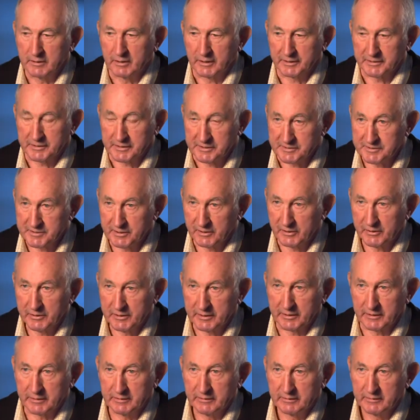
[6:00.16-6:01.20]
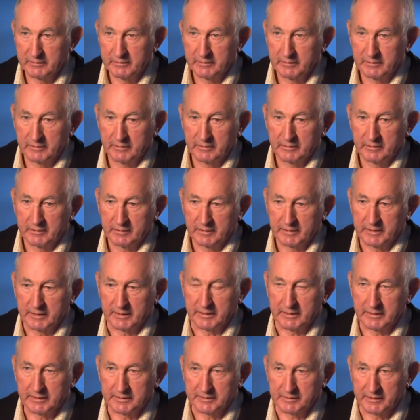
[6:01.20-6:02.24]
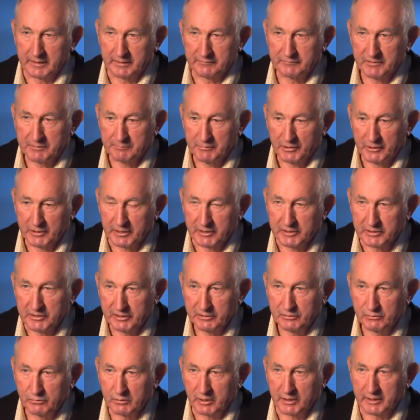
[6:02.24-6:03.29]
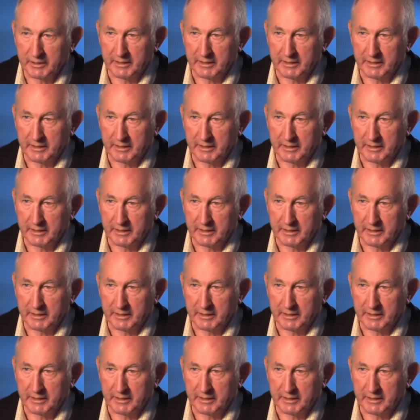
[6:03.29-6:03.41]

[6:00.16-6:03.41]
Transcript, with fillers: I decided that everybody knew